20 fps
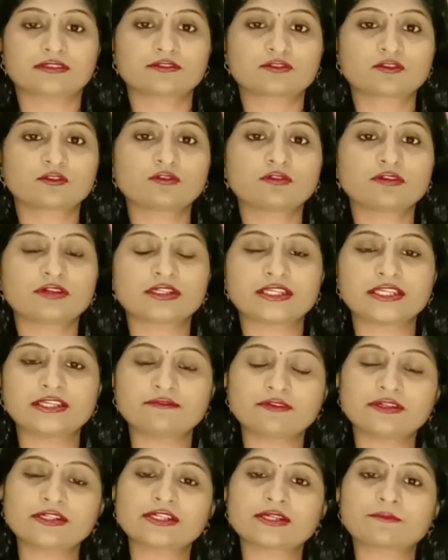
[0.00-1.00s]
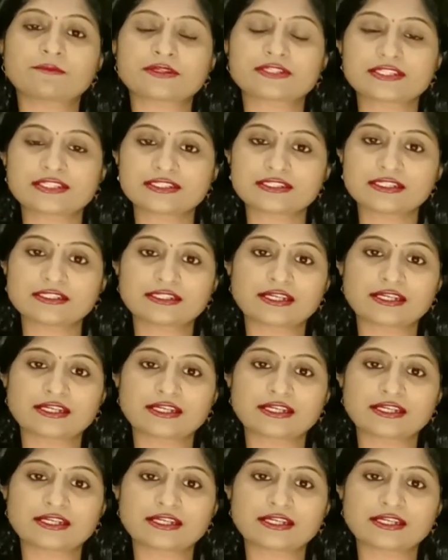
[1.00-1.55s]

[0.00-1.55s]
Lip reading: So E1 represents the